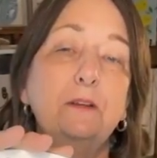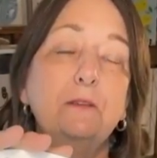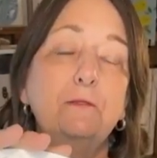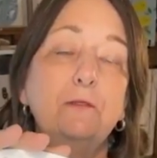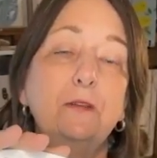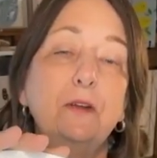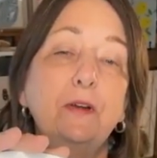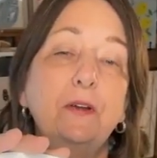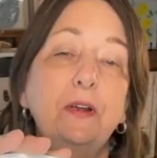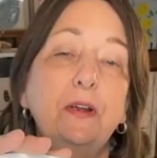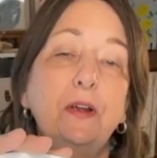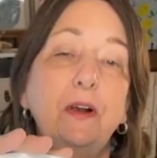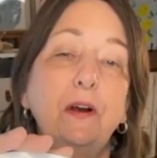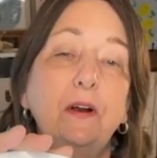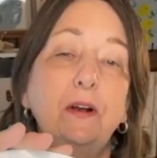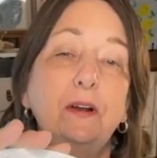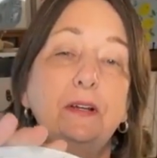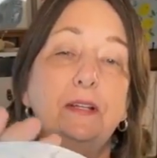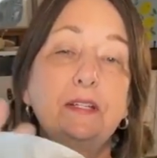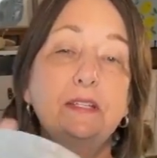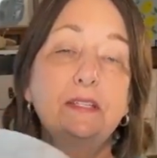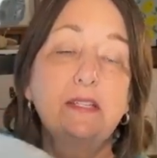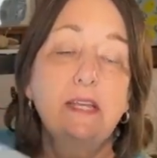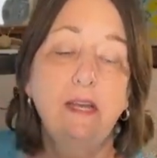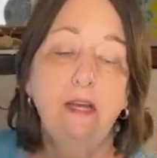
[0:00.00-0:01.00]
They're very
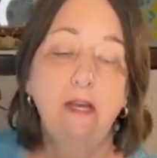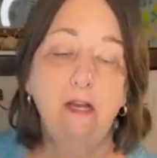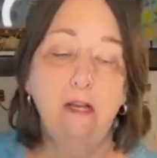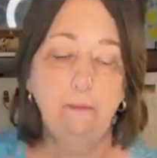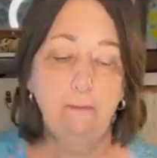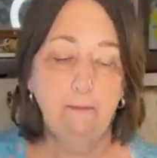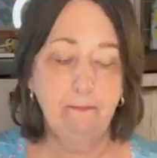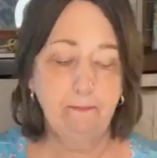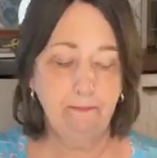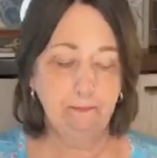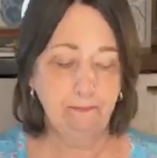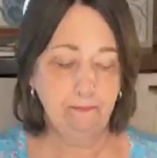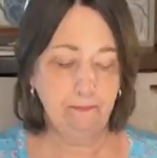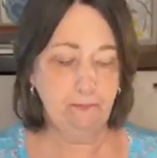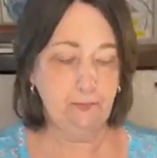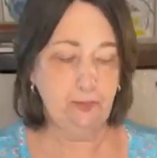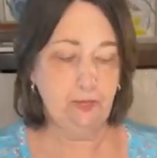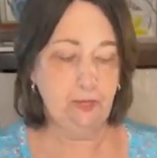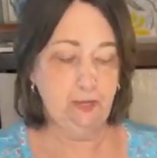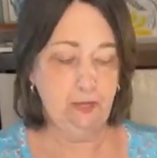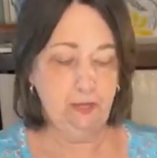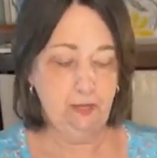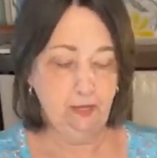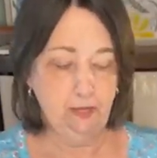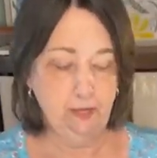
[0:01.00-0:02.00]
hard to tell.
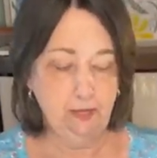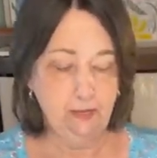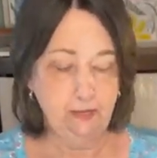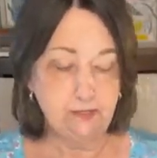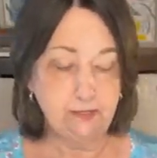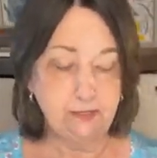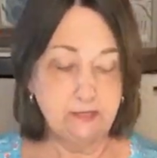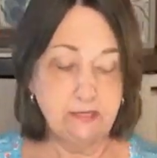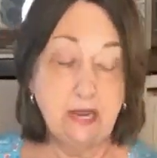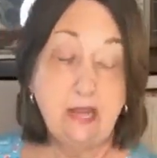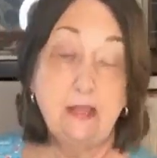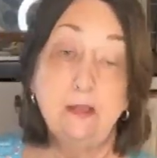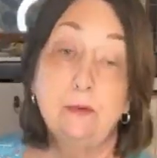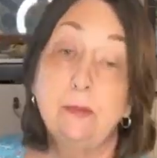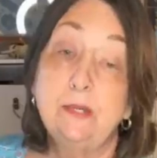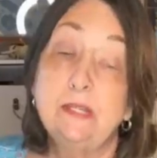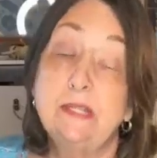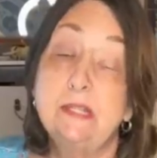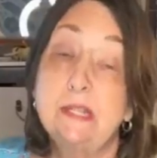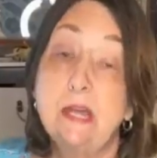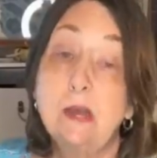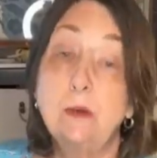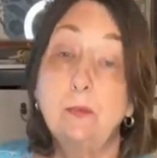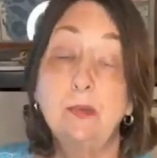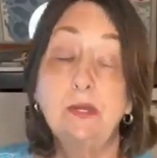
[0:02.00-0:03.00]
So now that
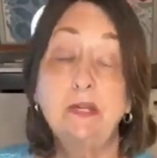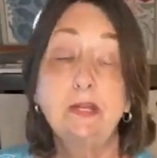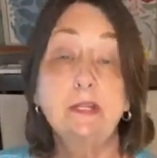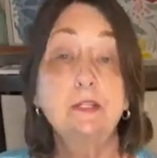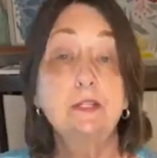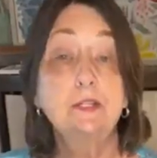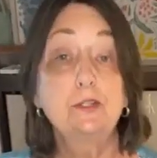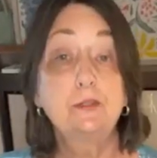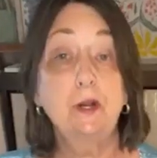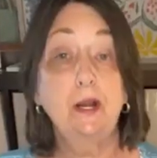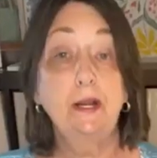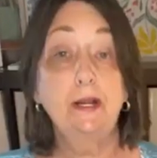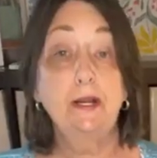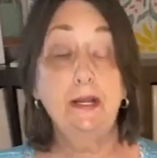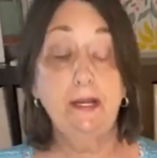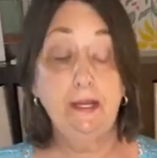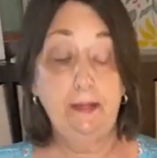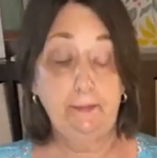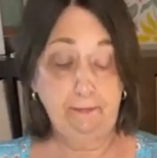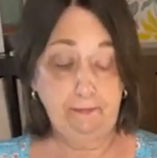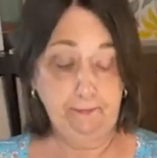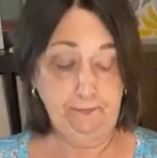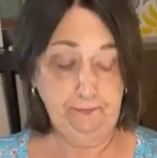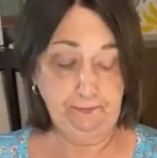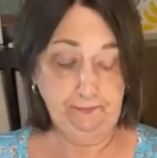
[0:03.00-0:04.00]
we did that, we need to dry it
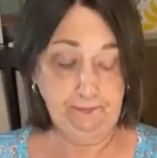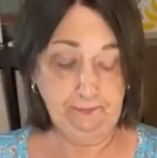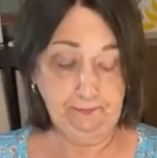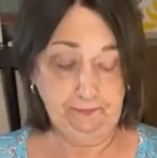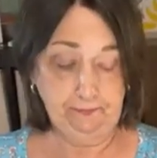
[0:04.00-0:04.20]
again.